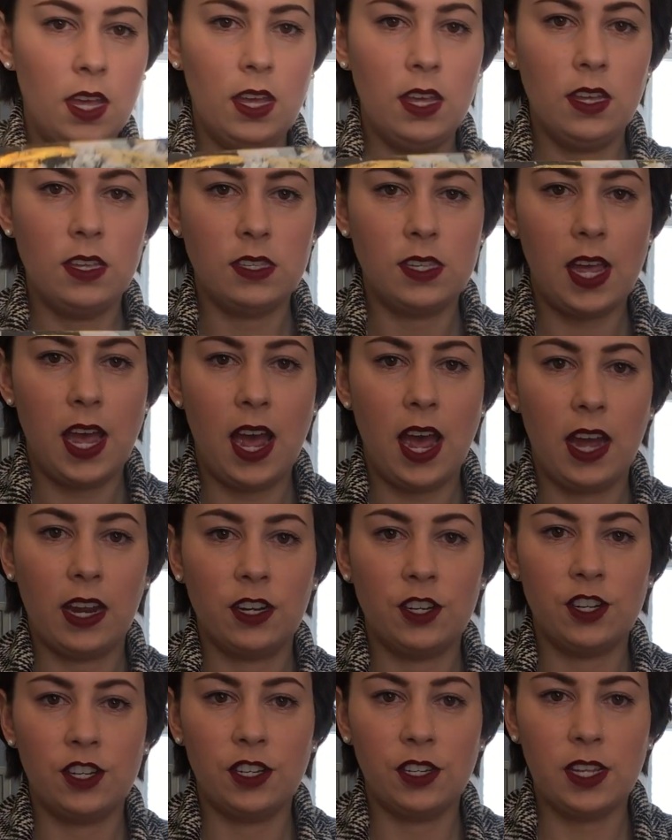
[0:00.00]
is
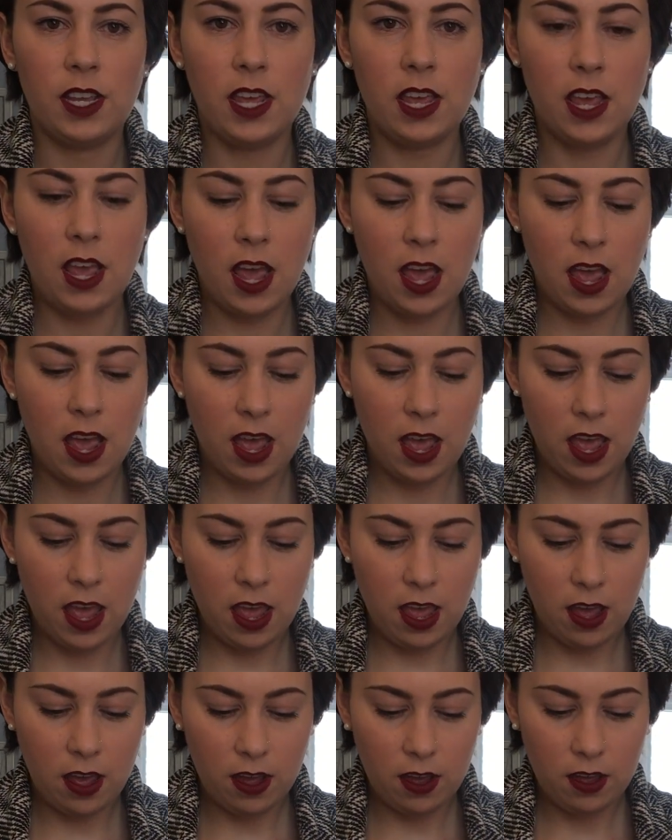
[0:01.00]
actually
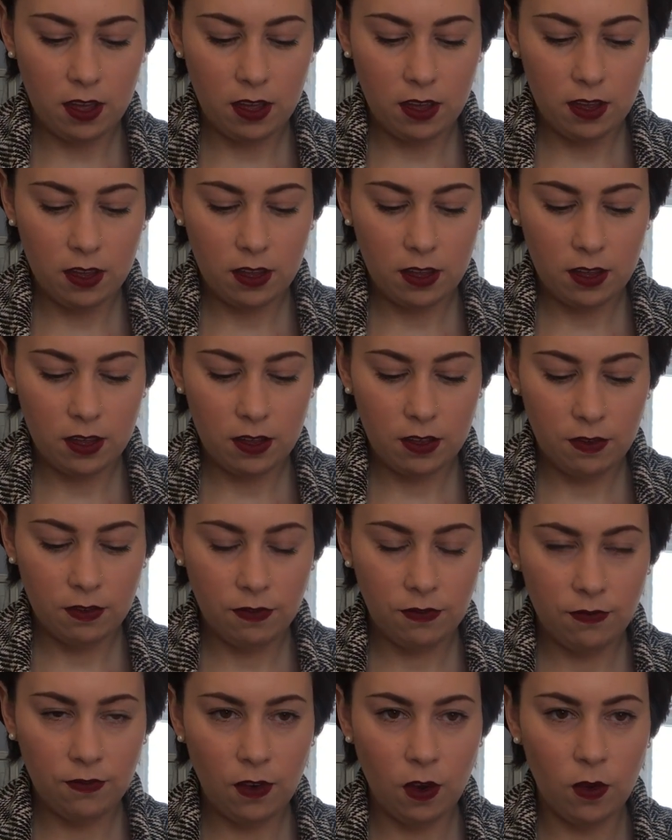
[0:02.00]
a
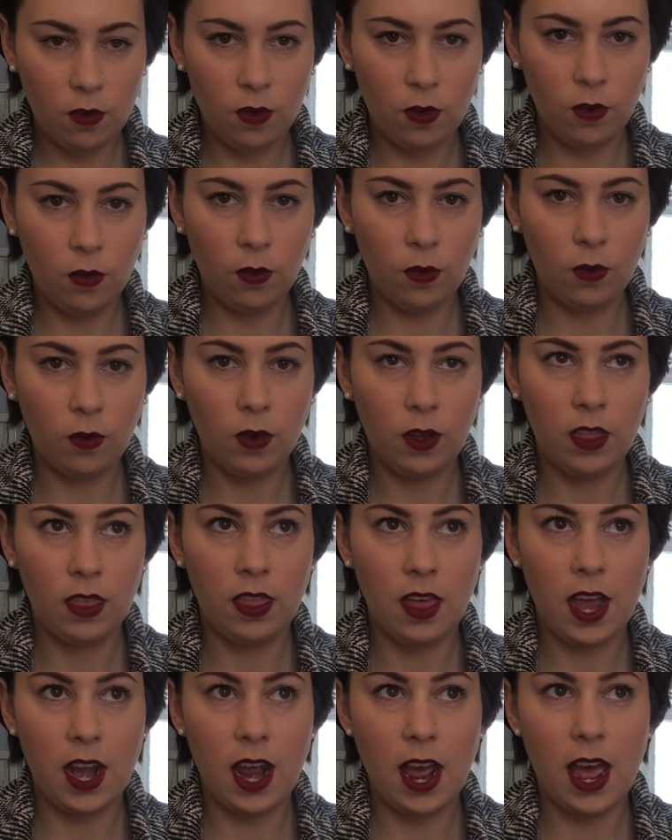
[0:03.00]
photo
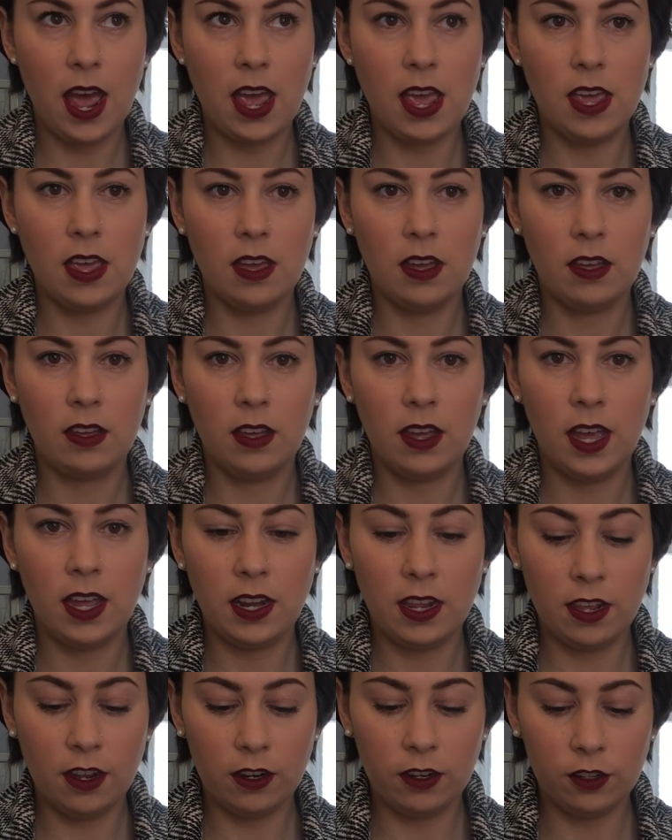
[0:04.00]
that I
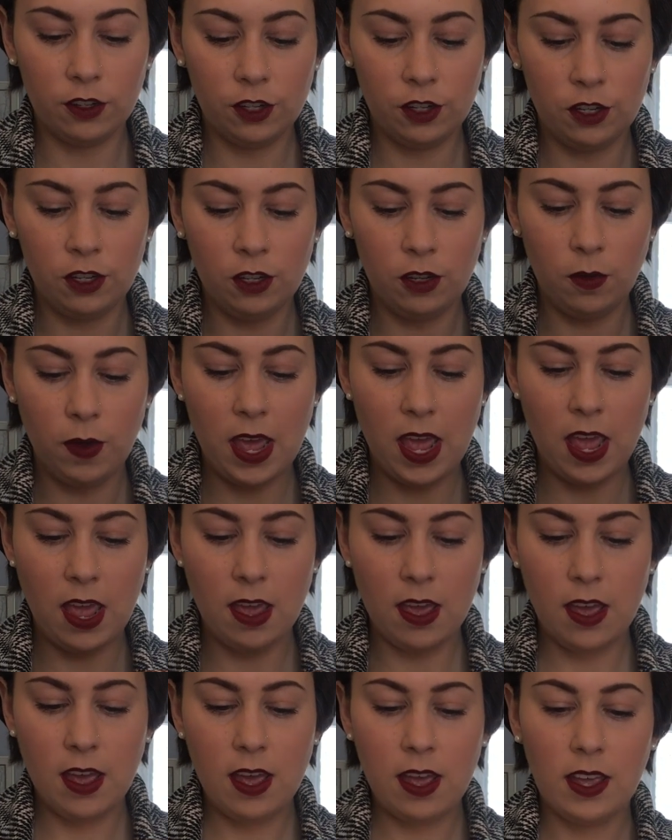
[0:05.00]
adhered to
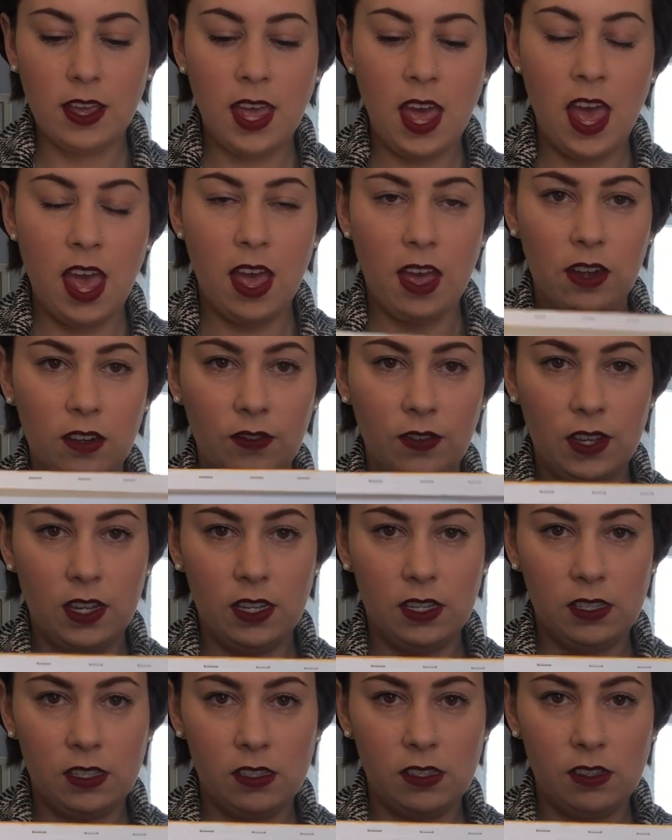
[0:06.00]
a
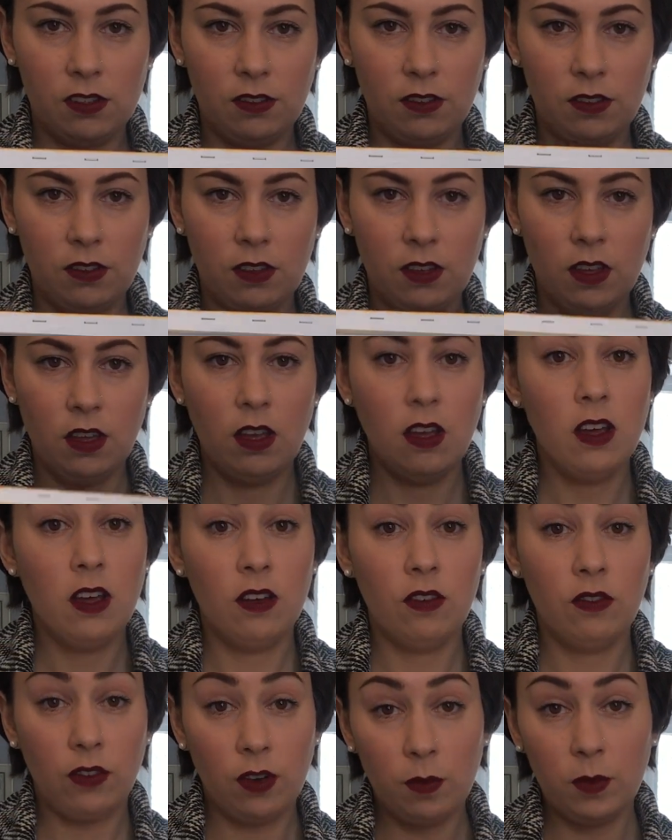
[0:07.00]
canvas
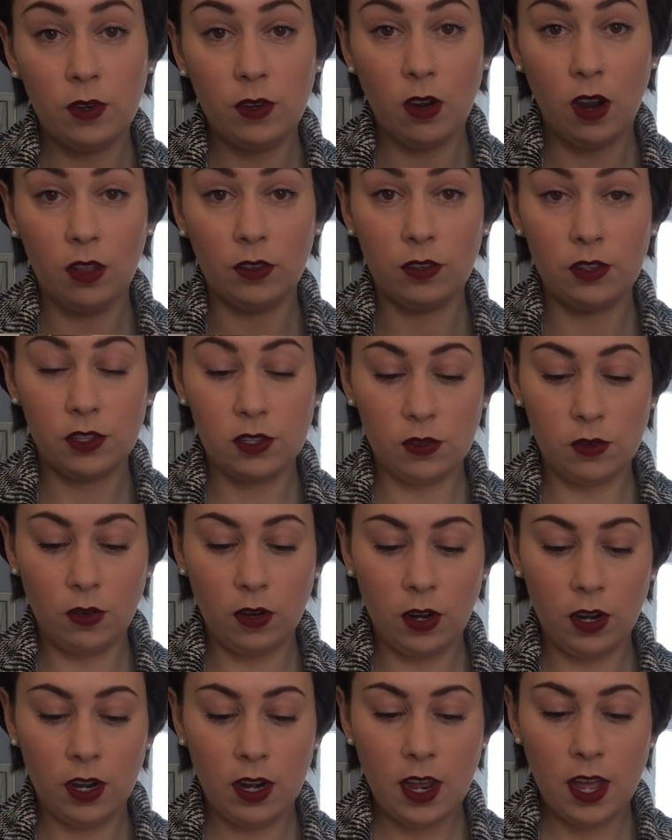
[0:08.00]
from the dollar
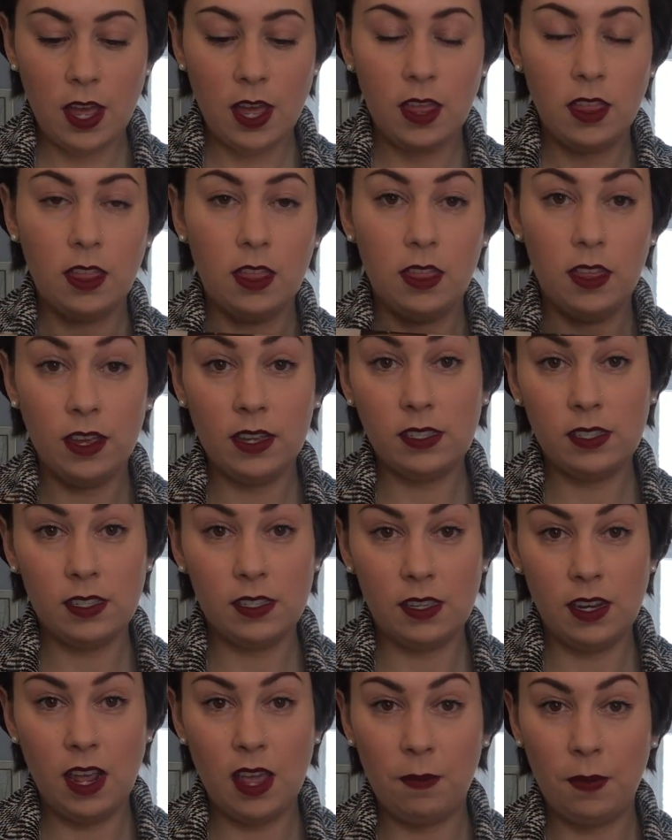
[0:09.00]
store. This
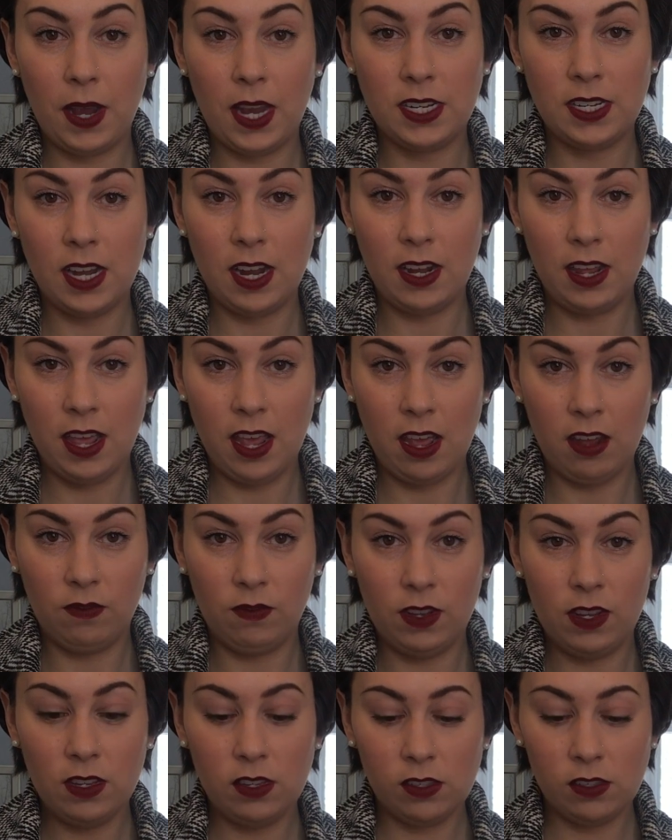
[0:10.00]
is an 8x10
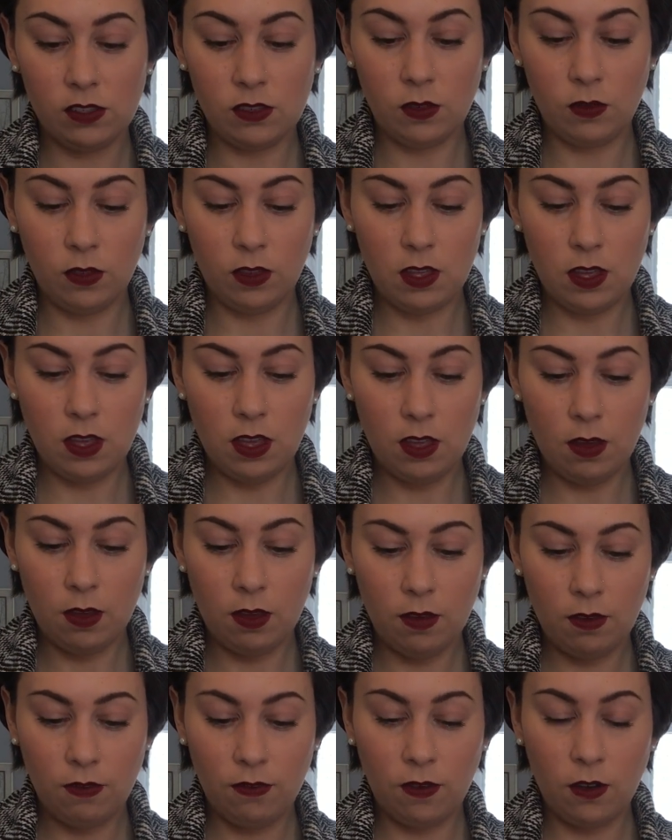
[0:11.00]
canvas, so the
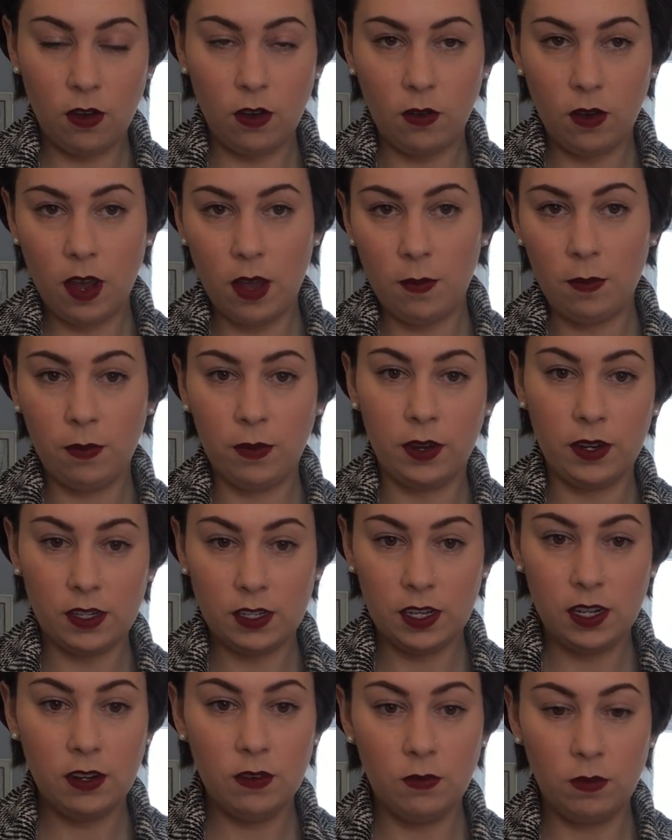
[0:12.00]
photo I
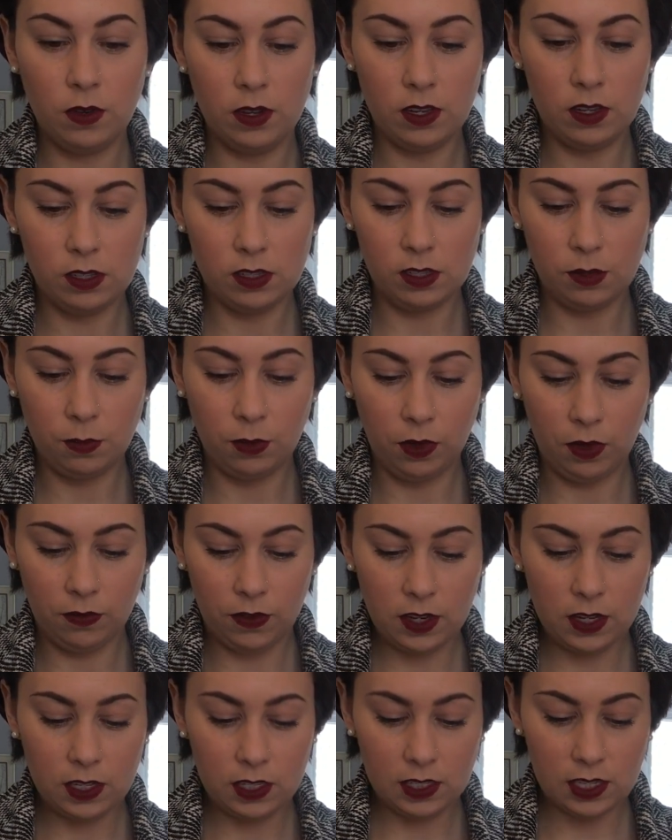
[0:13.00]
printed was the
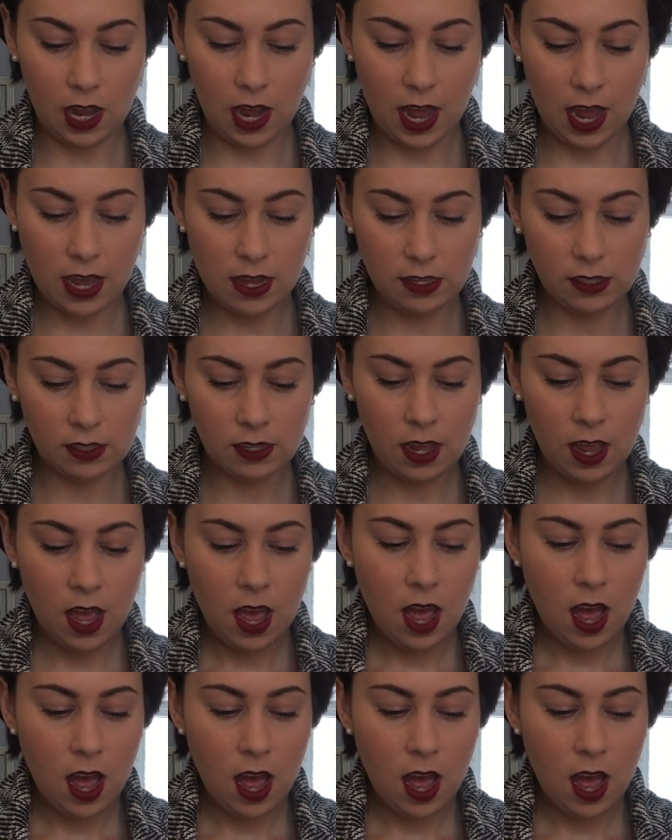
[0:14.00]
perfect size.